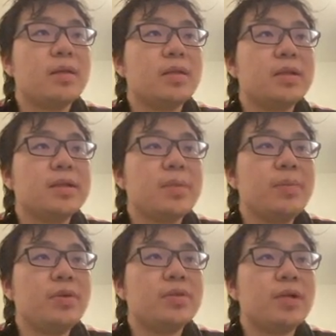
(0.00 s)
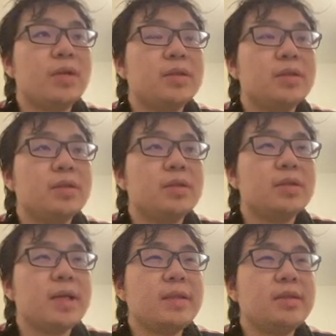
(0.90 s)
example dot
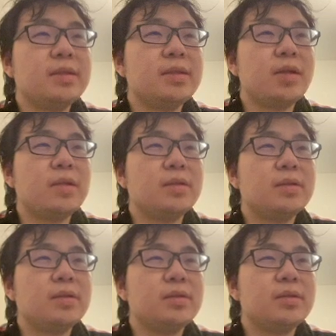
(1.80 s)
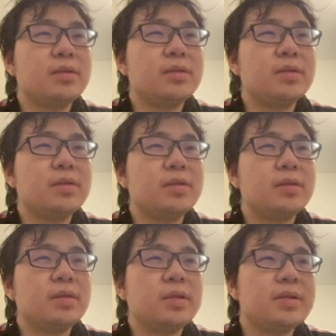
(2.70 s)
dust dot
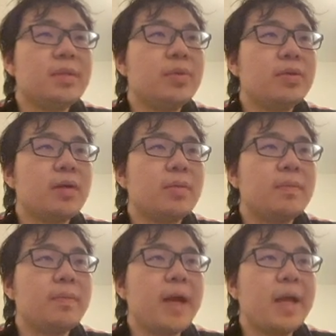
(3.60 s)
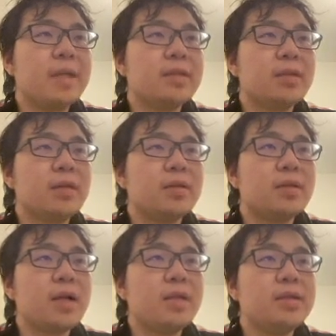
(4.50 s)
example dot back dot
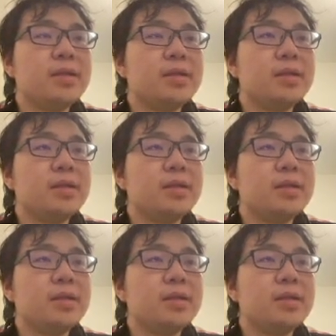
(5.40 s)
dart.